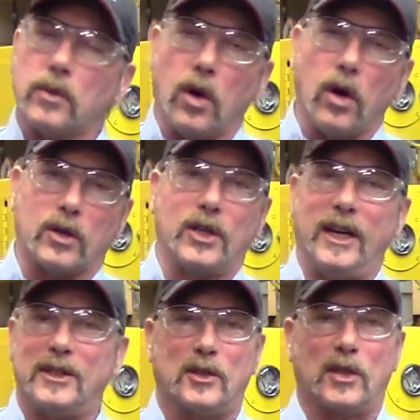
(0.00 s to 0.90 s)
all
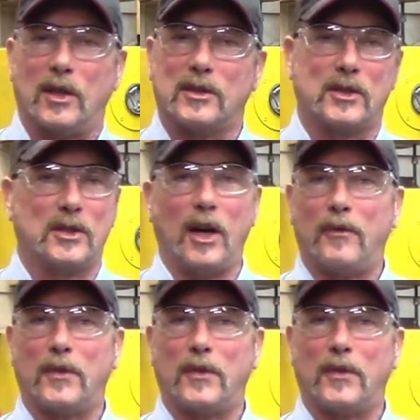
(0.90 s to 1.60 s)
kinds of stuff.